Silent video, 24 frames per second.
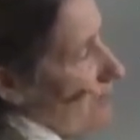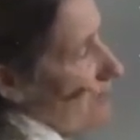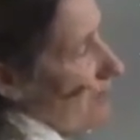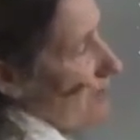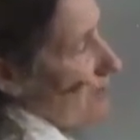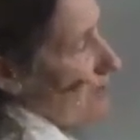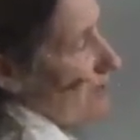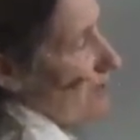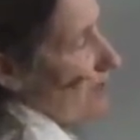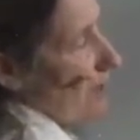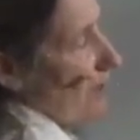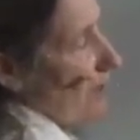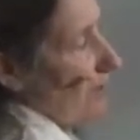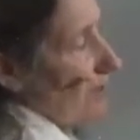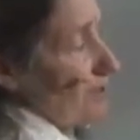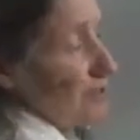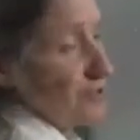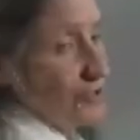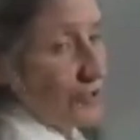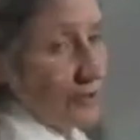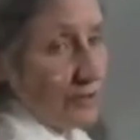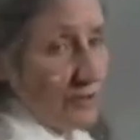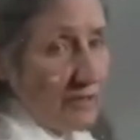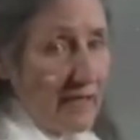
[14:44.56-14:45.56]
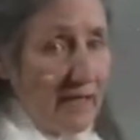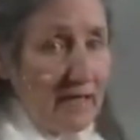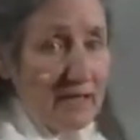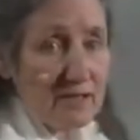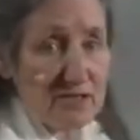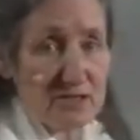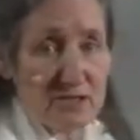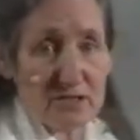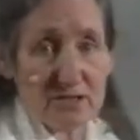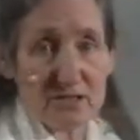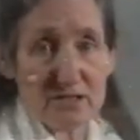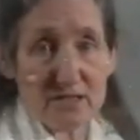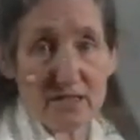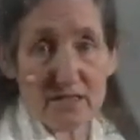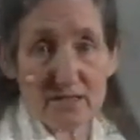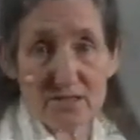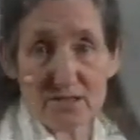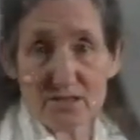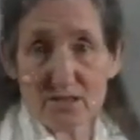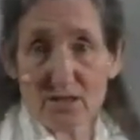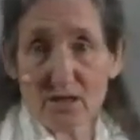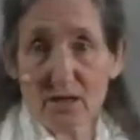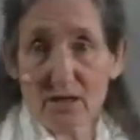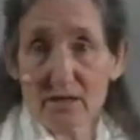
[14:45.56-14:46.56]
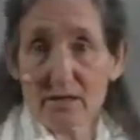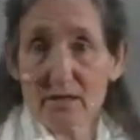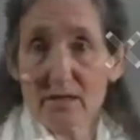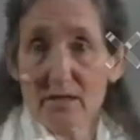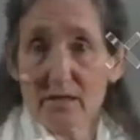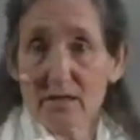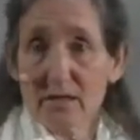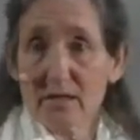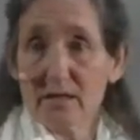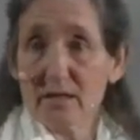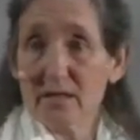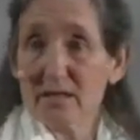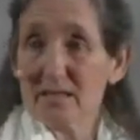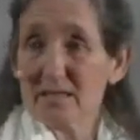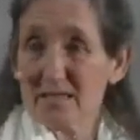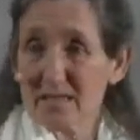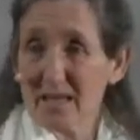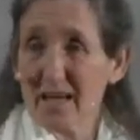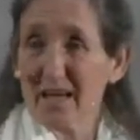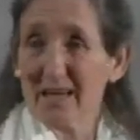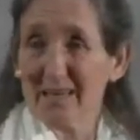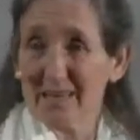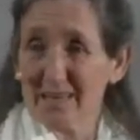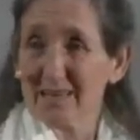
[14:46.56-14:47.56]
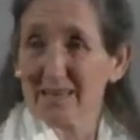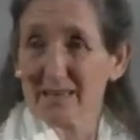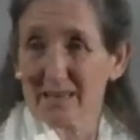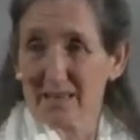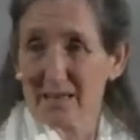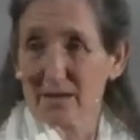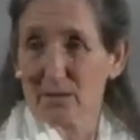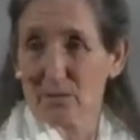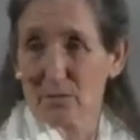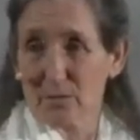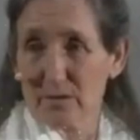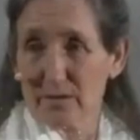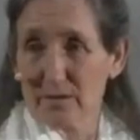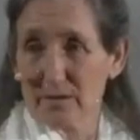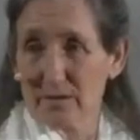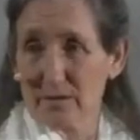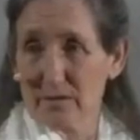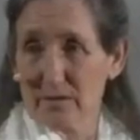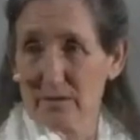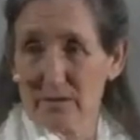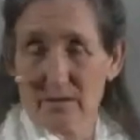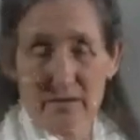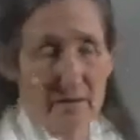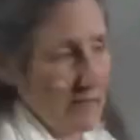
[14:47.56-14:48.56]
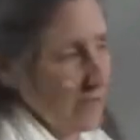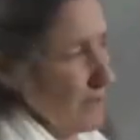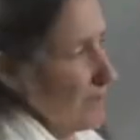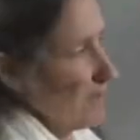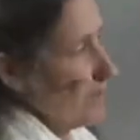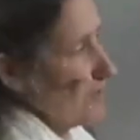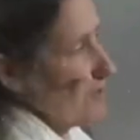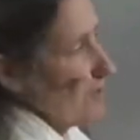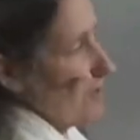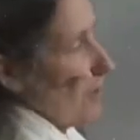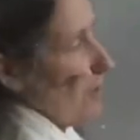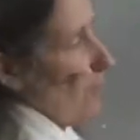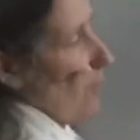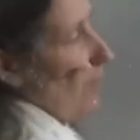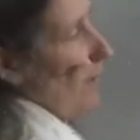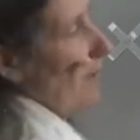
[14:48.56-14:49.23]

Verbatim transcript: intestine into your large intestine is a little liquid. So